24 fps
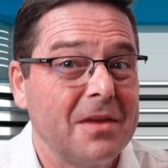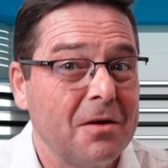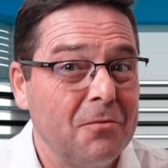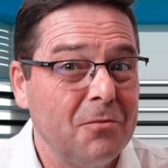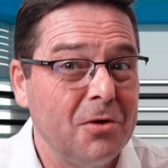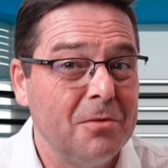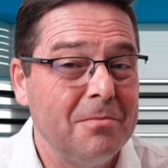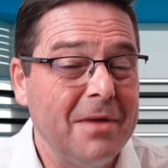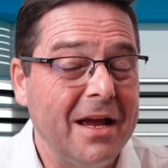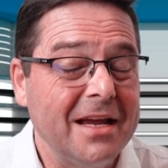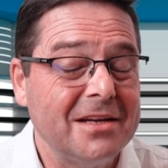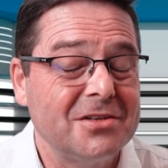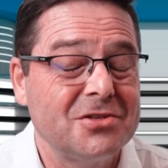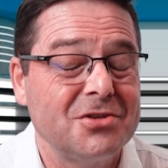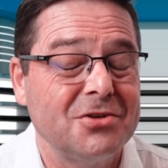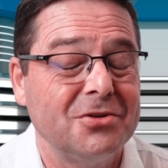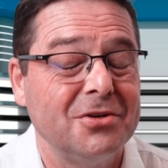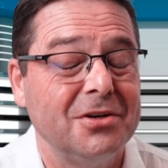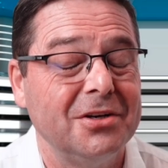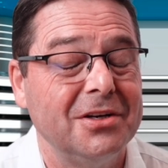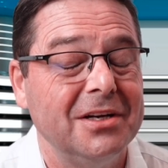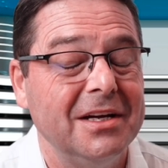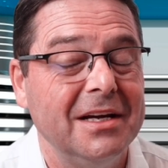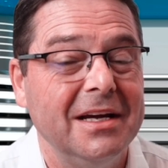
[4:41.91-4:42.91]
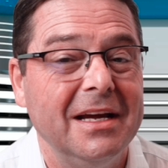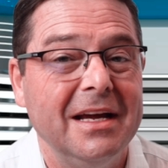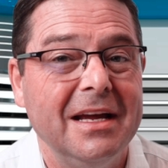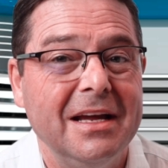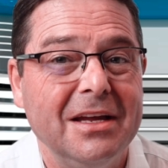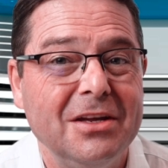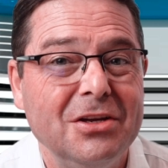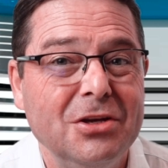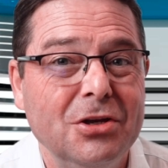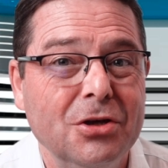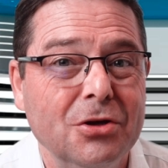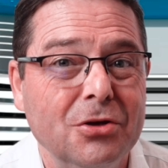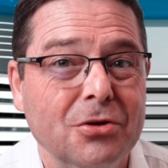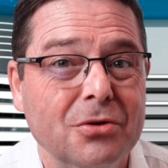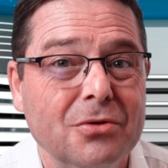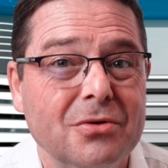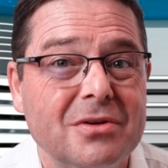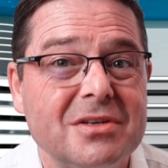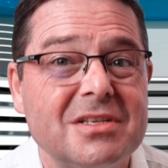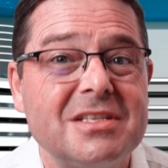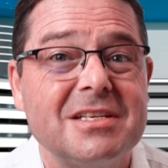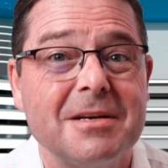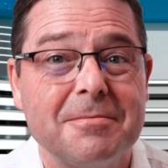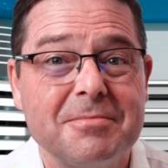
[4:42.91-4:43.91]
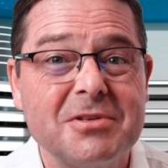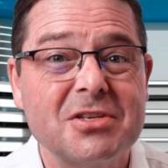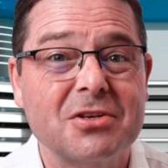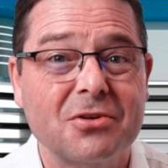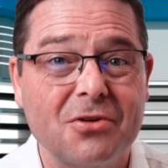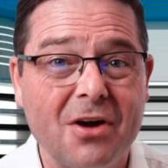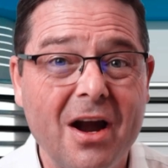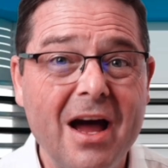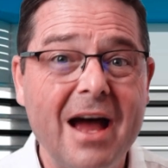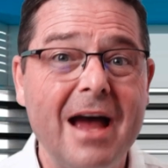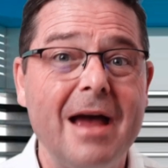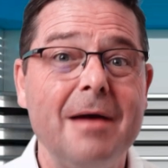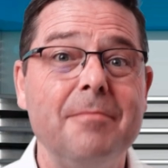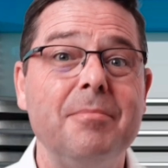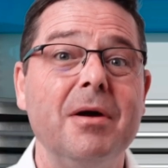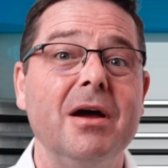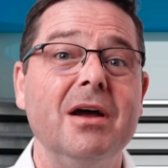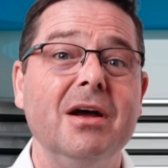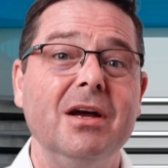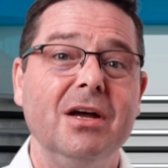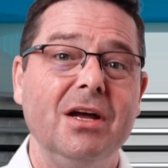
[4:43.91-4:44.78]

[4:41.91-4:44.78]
we'll make sure you subscribe